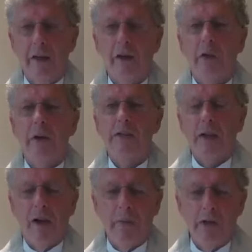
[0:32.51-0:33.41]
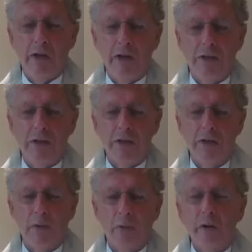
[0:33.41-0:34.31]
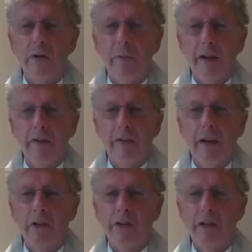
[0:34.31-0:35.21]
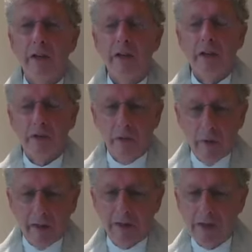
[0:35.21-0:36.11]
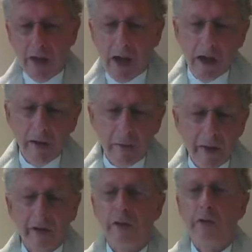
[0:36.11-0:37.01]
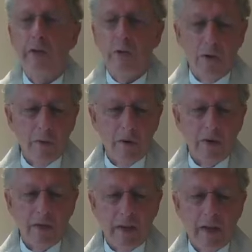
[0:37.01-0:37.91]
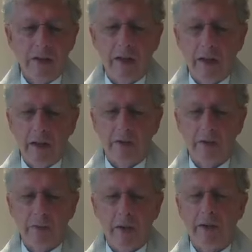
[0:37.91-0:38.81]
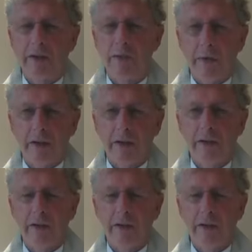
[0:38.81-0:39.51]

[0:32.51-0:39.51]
who has come in Jesus, the Word made flesh, to reconcile and make new, who works in us and others by the Spirit.